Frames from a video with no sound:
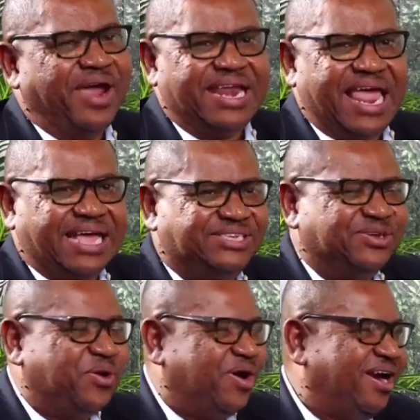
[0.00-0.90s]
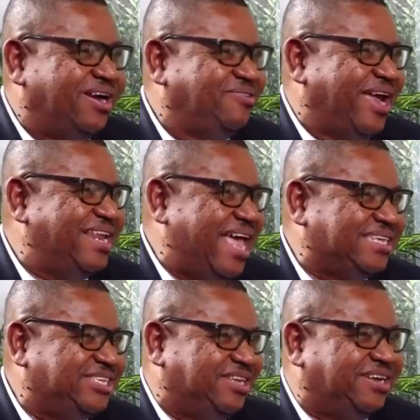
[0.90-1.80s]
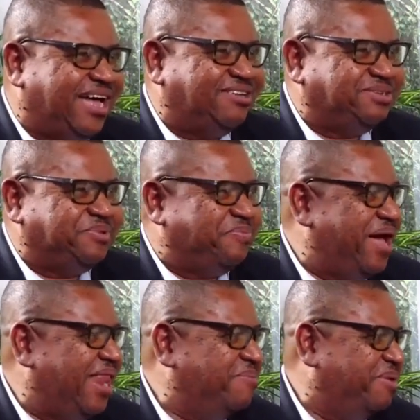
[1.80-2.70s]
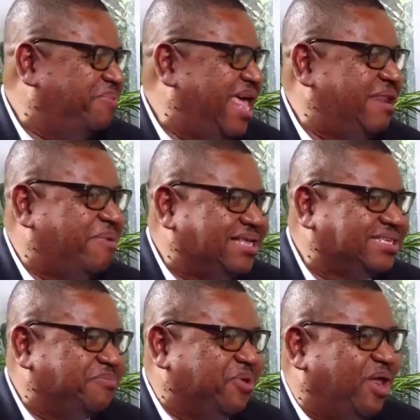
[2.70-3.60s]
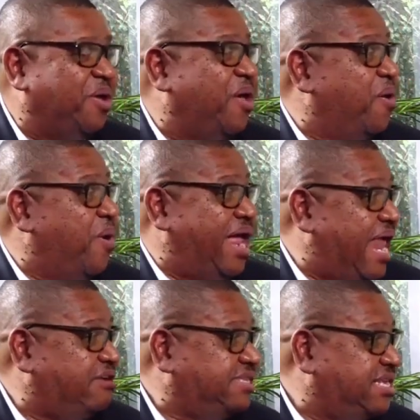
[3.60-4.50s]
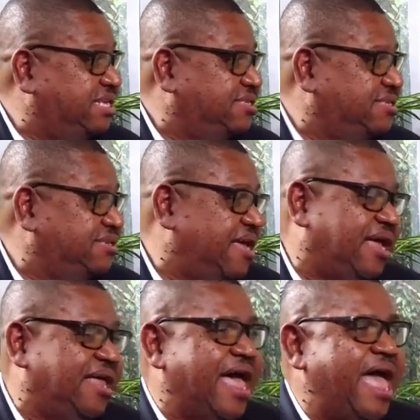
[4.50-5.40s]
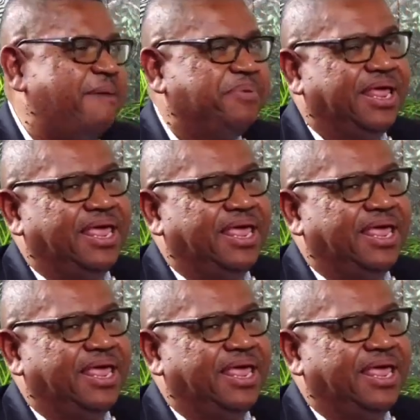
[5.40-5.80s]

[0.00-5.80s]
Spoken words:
Right next door, right next to the House of Parliament, playing basketball while house sittings are happening.